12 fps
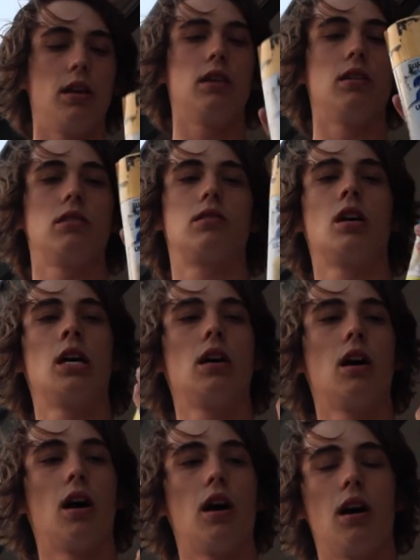is
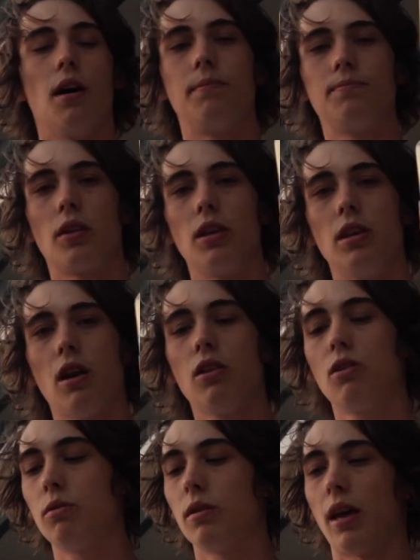uh,
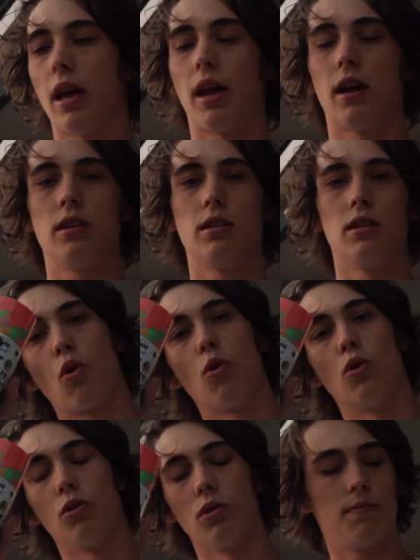yellow and
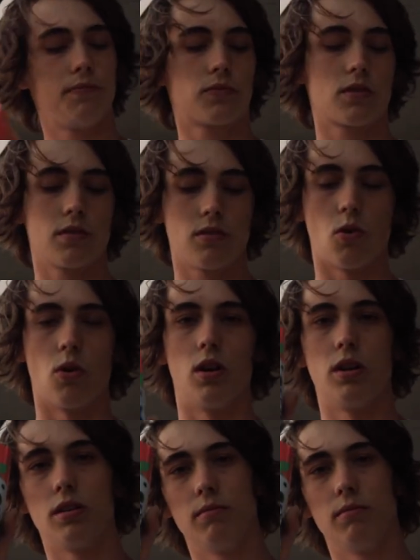coral, or